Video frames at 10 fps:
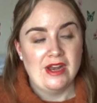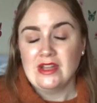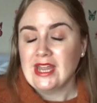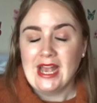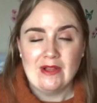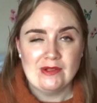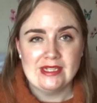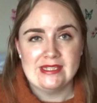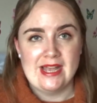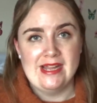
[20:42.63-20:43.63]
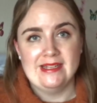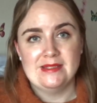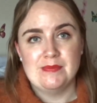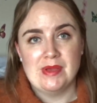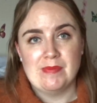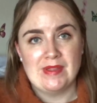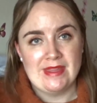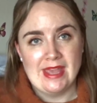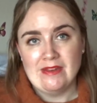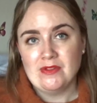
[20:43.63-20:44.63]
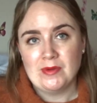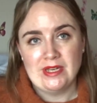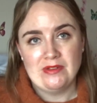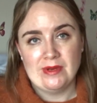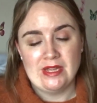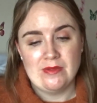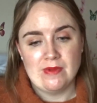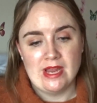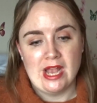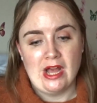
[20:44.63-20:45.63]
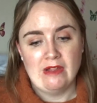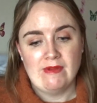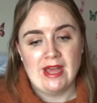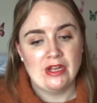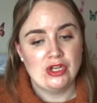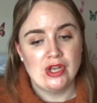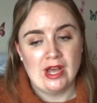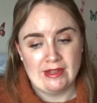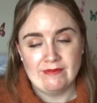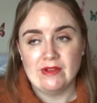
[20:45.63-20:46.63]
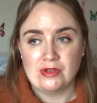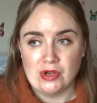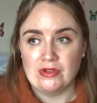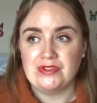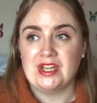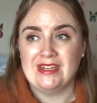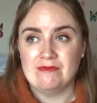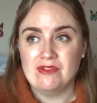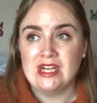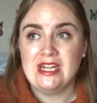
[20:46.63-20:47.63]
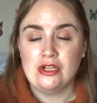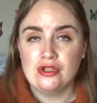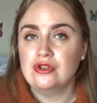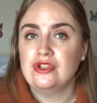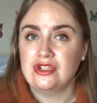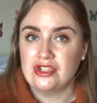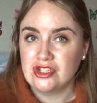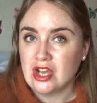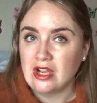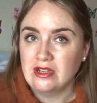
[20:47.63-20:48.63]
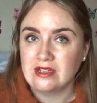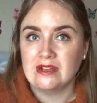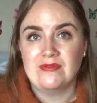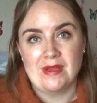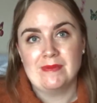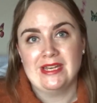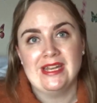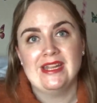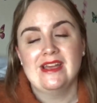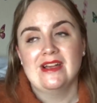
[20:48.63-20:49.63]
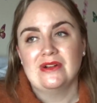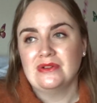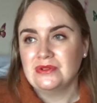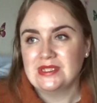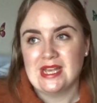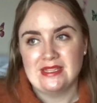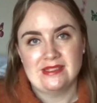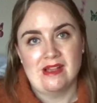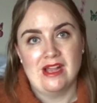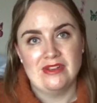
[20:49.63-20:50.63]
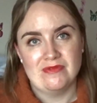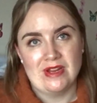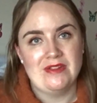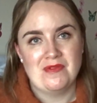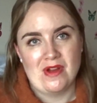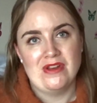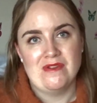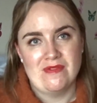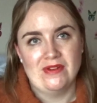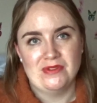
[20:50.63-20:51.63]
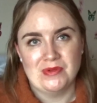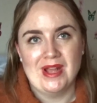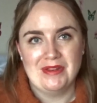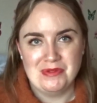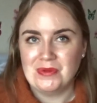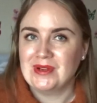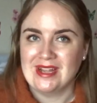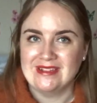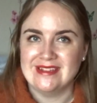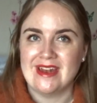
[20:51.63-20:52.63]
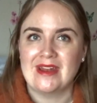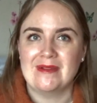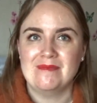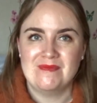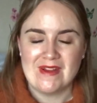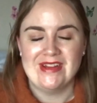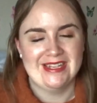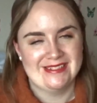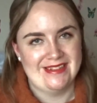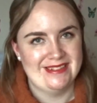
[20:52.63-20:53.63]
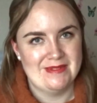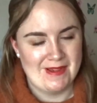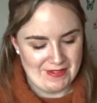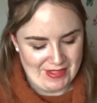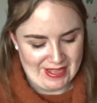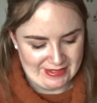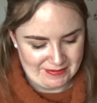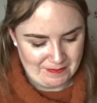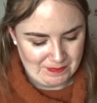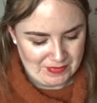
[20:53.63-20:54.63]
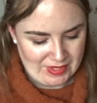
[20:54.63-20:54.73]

I don't care how long it takes, but by the end of 2023, I'll have got a really good chunk of that money all set aside, ready for our new front door and door curtain, and I'm very excited about that.